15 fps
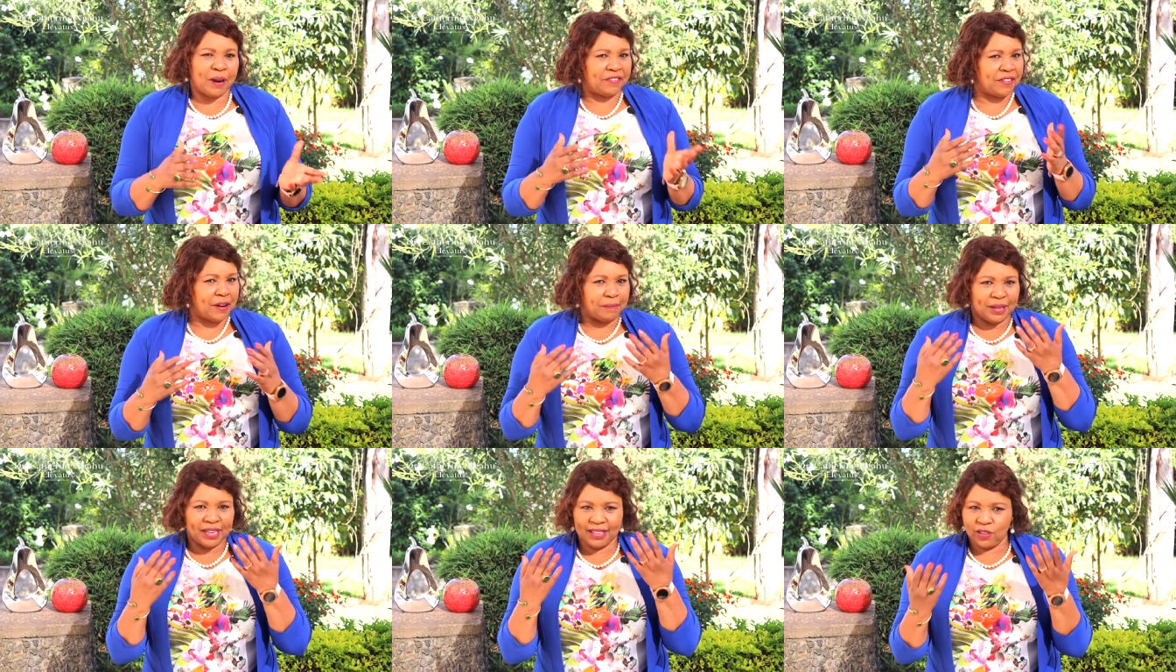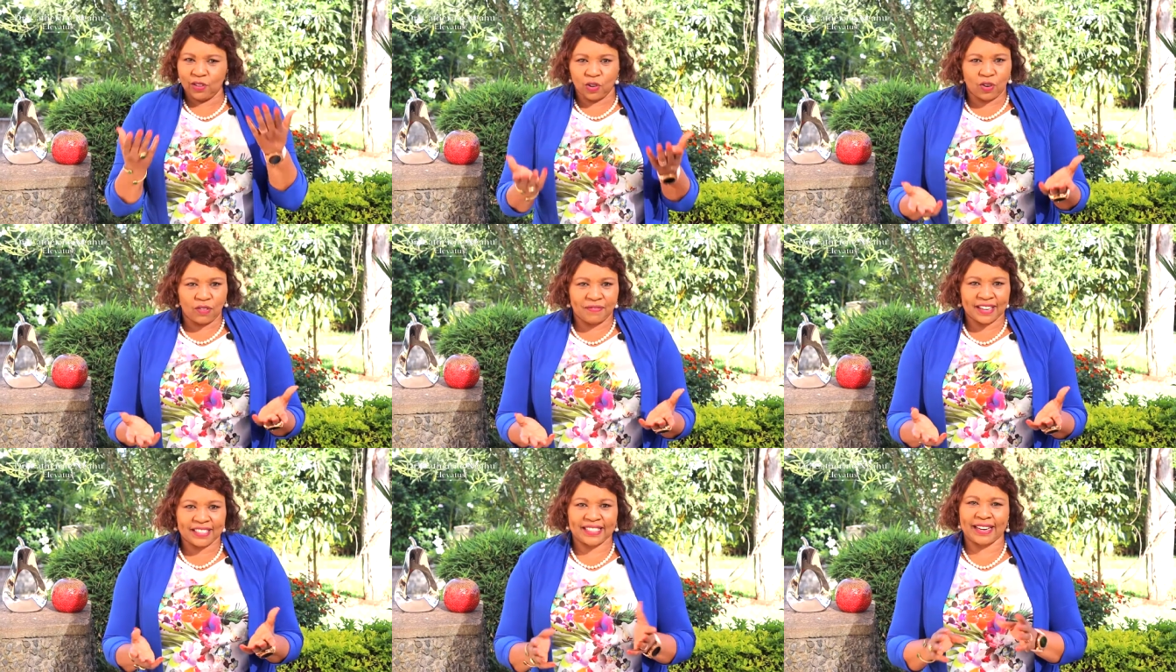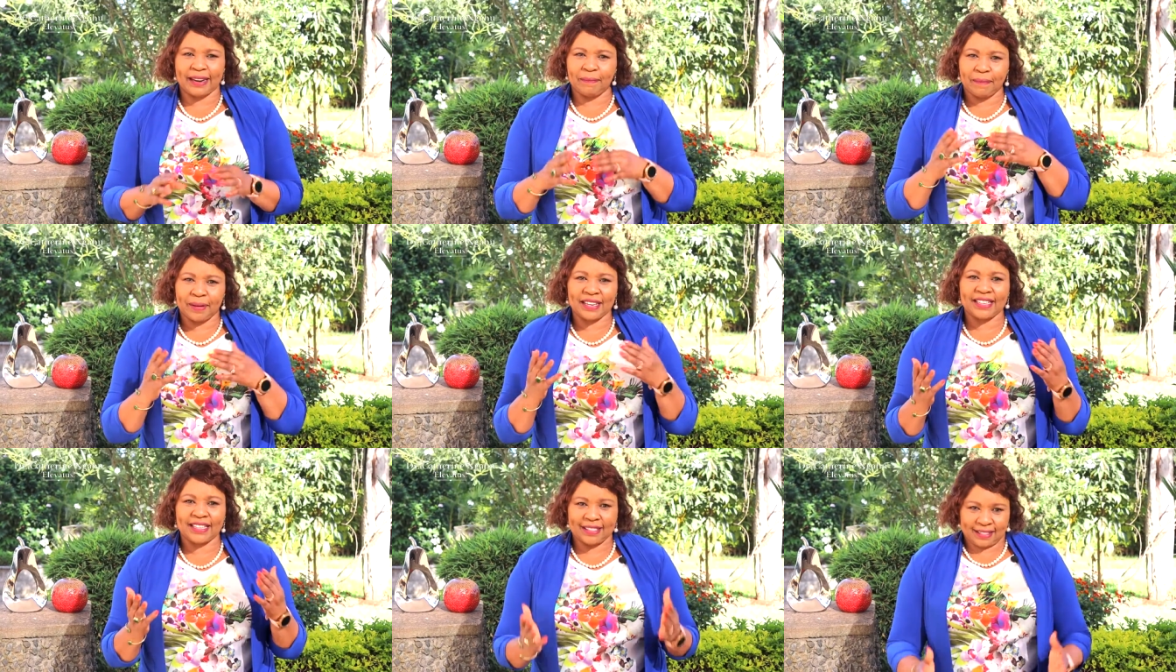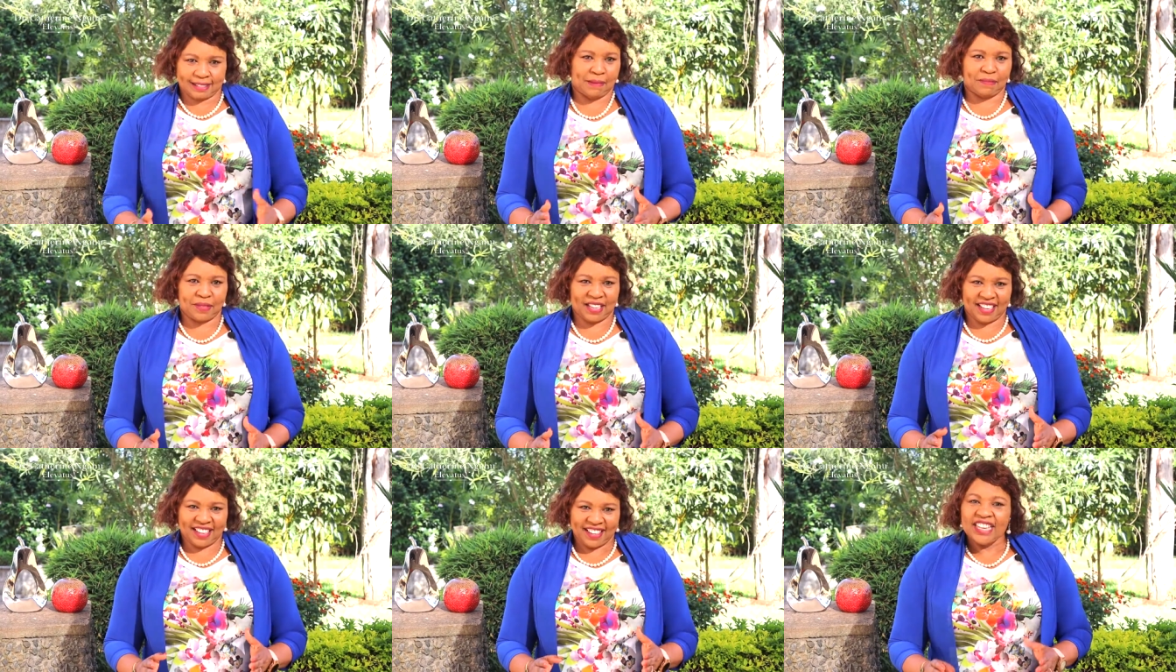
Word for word: my family over celebrating something.